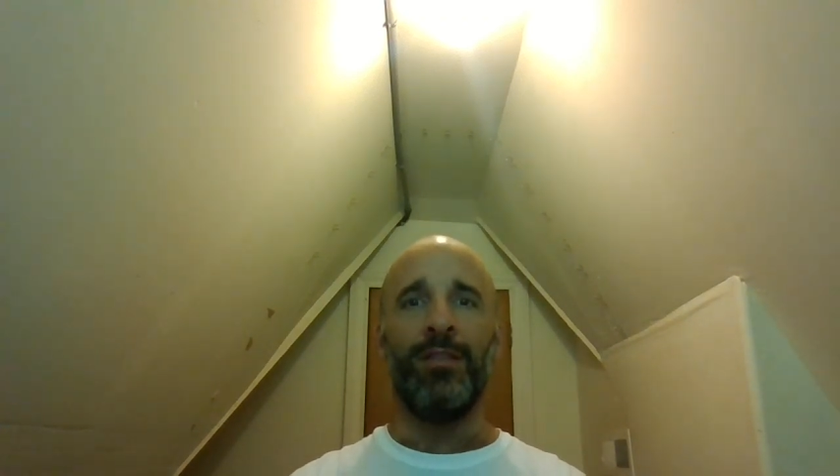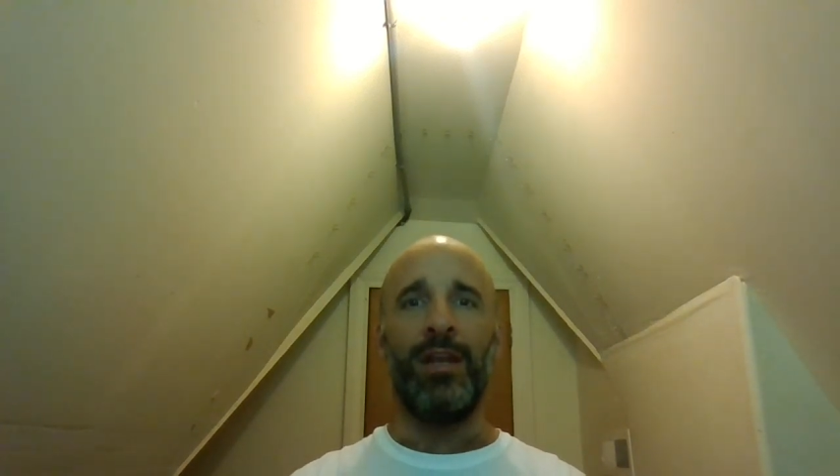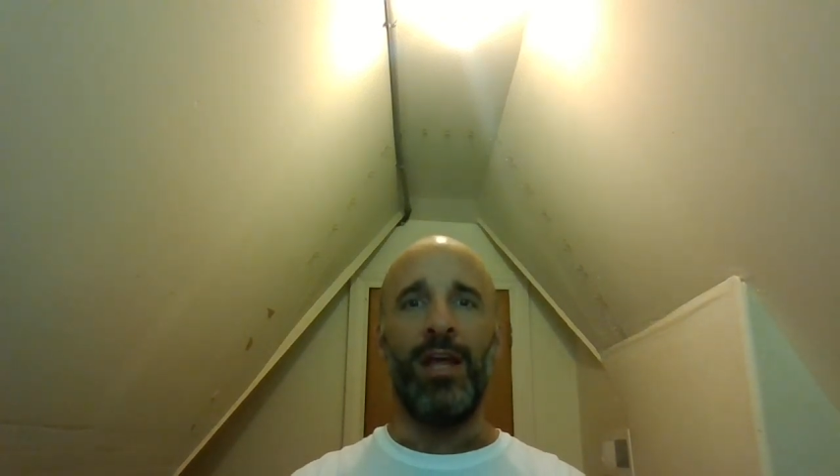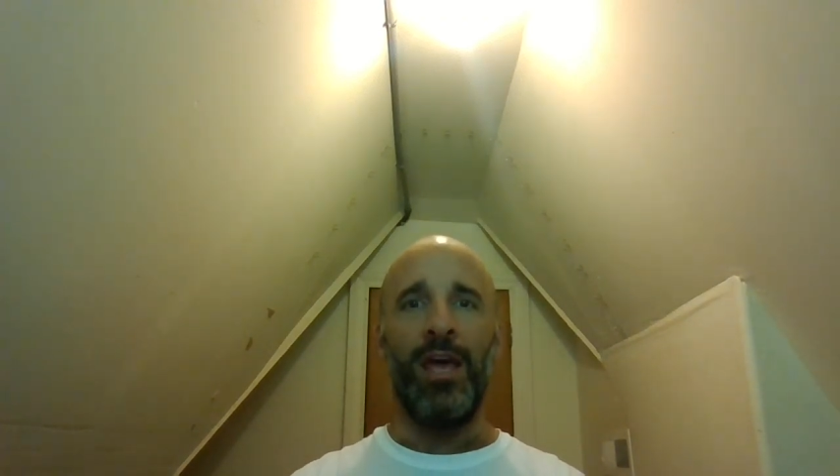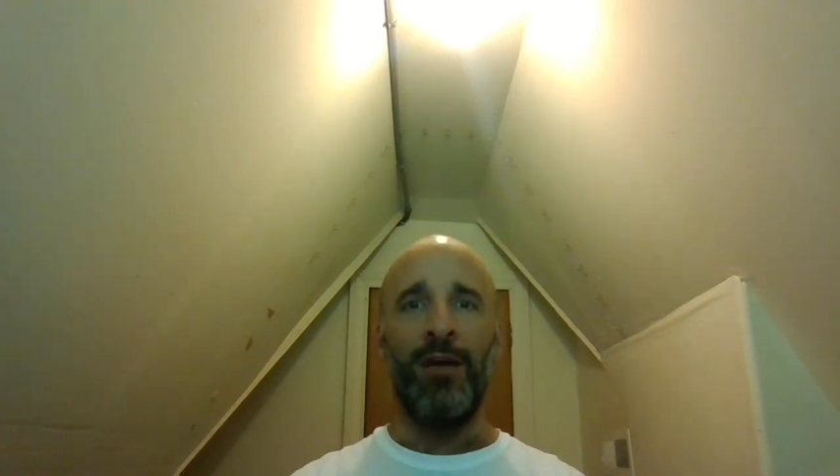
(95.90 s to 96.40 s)

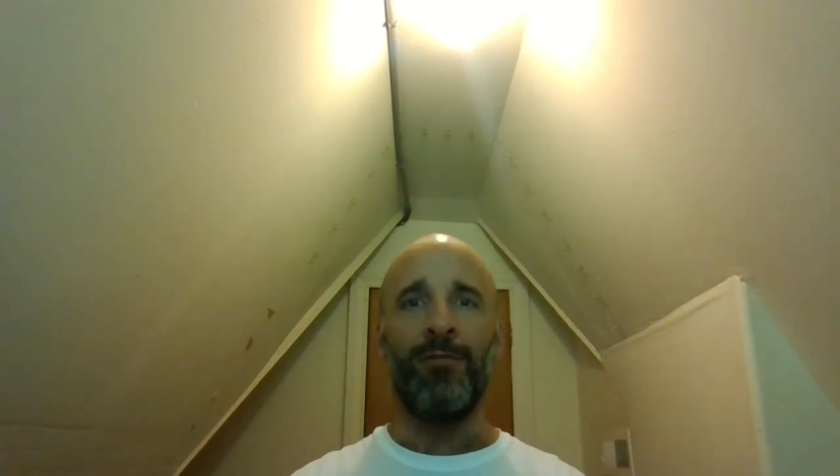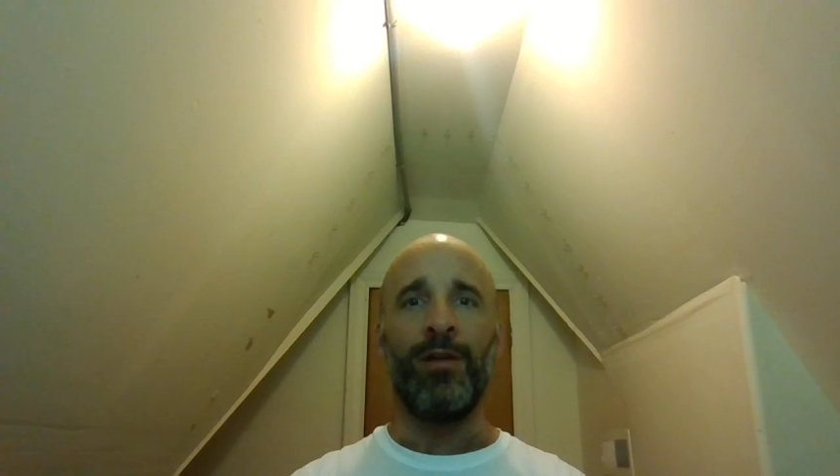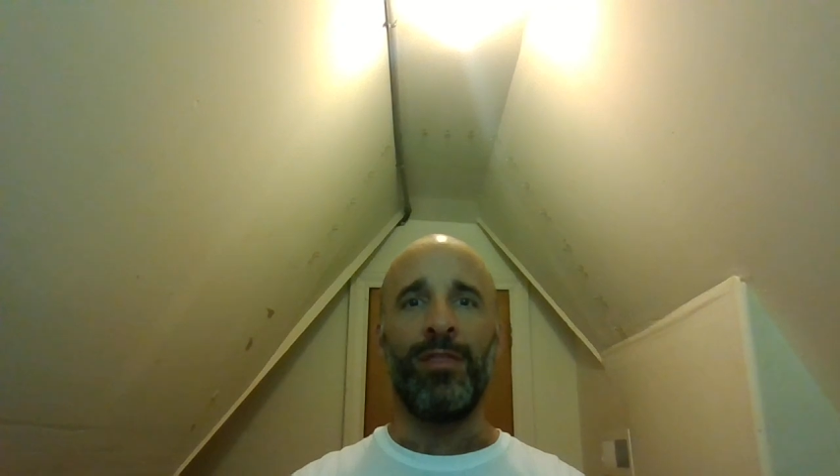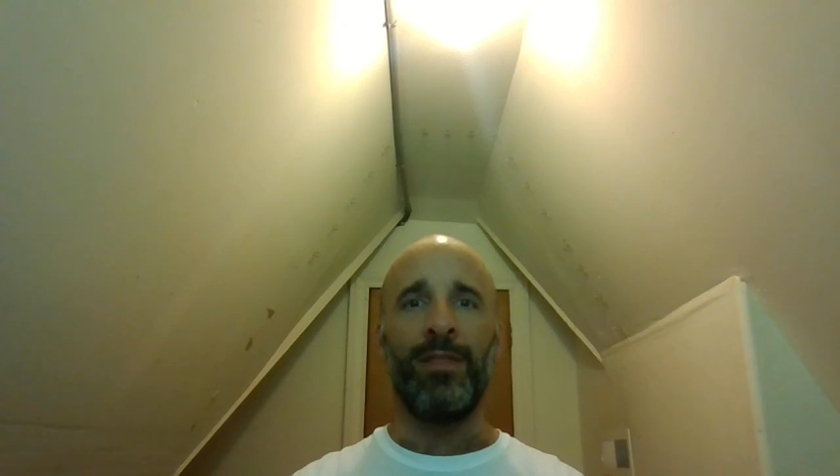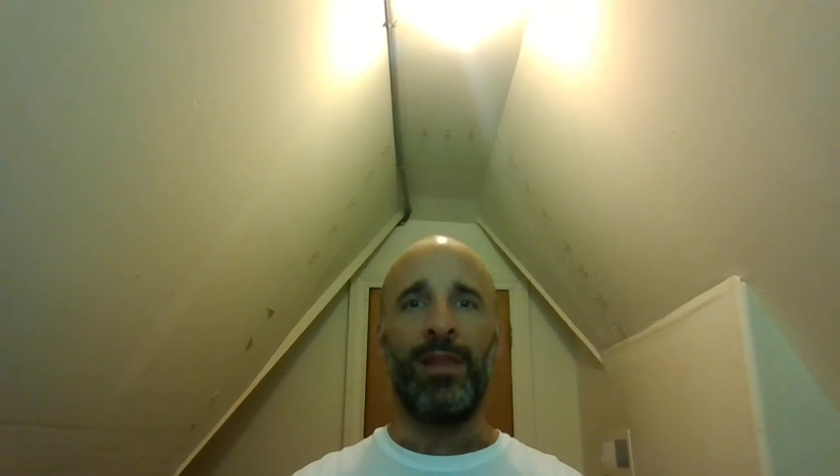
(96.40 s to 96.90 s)
that
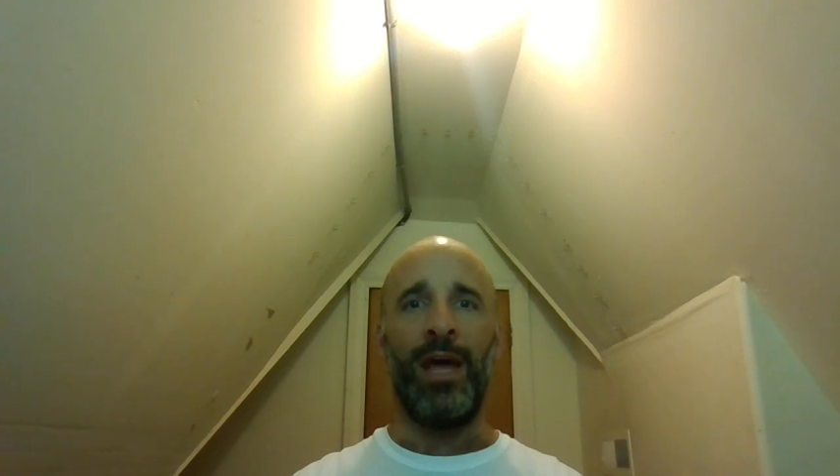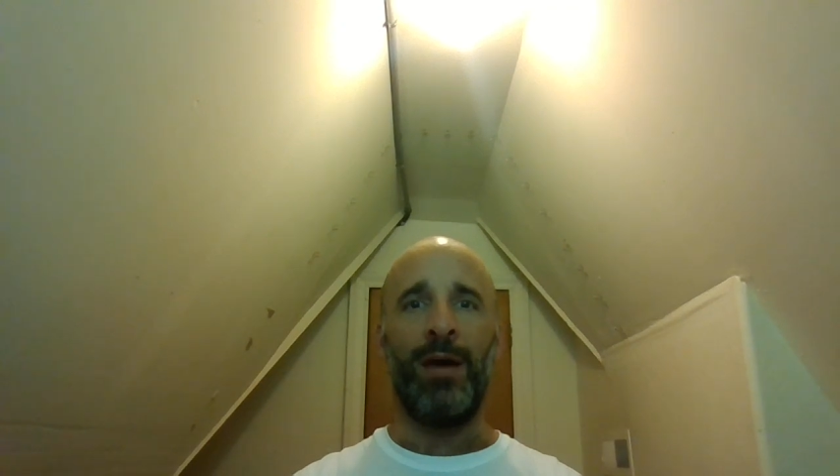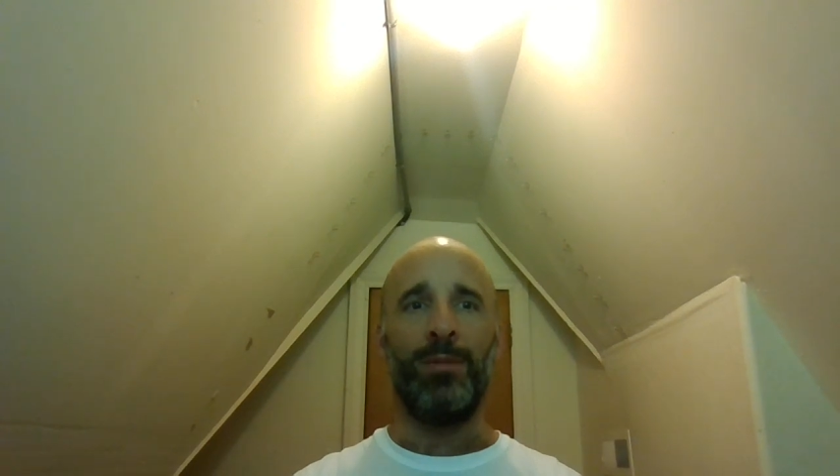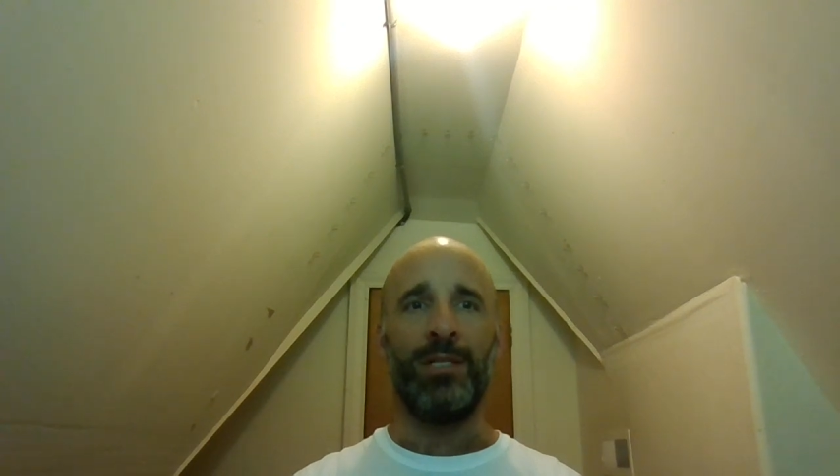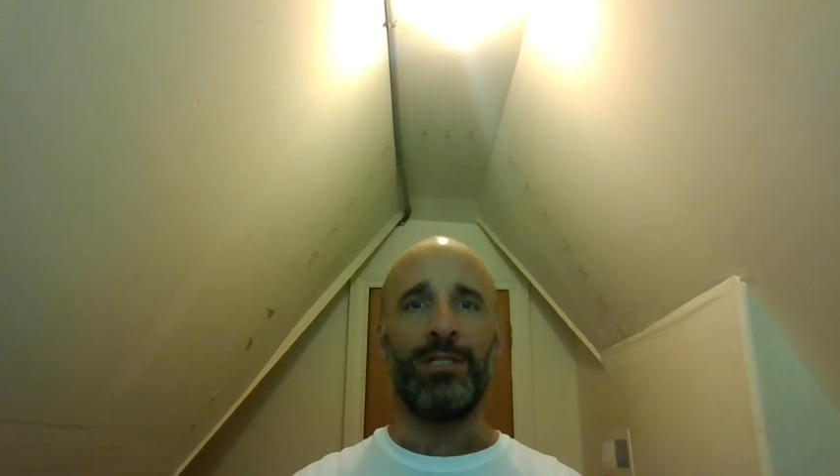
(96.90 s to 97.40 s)
everything that
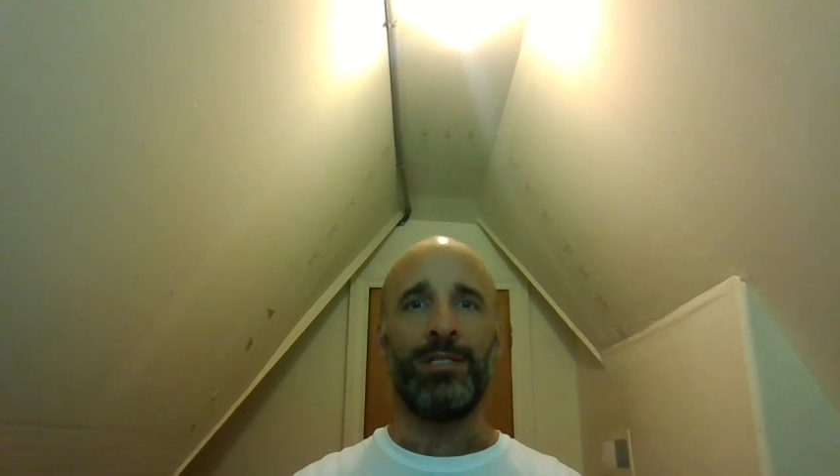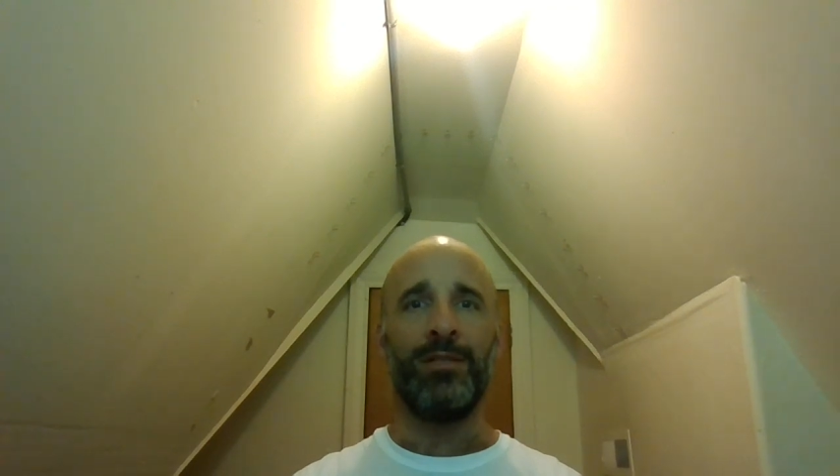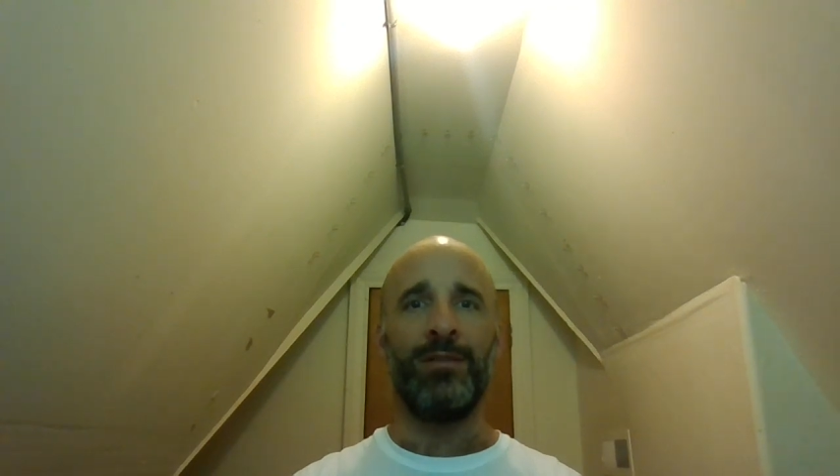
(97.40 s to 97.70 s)
happens,